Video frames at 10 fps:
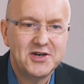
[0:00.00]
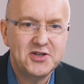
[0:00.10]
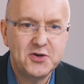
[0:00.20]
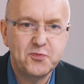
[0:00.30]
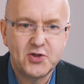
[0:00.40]

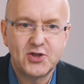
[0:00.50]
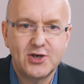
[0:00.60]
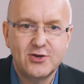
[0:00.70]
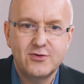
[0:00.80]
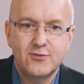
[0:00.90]
Number
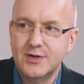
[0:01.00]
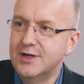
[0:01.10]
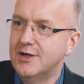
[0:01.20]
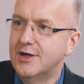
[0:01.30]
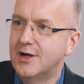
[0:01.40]
two,
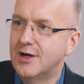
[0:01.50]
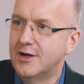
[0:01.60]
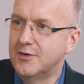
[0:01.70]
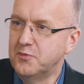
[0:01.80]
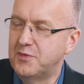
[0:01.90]

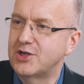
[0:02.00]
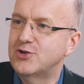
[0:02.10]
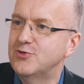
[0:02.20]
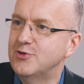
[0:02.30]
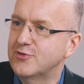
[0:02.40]
make
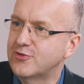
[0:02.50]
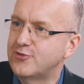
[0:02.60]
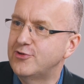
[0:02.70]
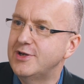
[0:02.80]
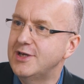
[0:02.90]
sure you
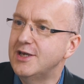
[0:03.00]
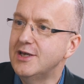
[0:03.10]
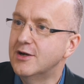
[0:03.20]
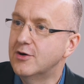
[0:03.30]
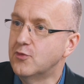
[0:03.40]

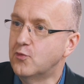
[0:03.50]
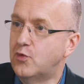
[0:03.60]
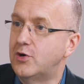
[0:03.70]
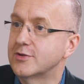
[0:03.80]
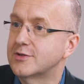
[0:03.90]
agree
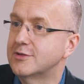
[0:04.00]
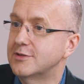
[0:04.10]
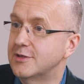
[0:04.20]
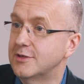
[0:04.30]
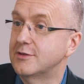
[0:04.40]
what
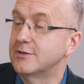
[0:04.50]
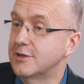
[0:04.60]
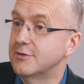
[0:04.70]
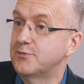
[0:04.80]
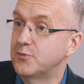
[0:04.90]

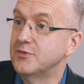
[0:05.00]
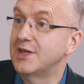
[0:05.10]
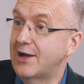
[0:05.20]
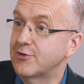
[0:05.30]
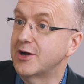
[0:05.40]
the
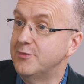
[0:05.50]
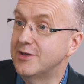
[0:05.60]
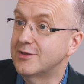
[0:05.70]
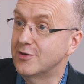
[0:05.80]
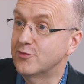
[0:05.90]
outcome
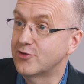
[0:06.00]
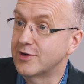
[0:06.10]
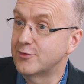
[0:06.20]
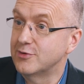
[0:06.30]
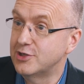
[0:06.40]
is that you're trying to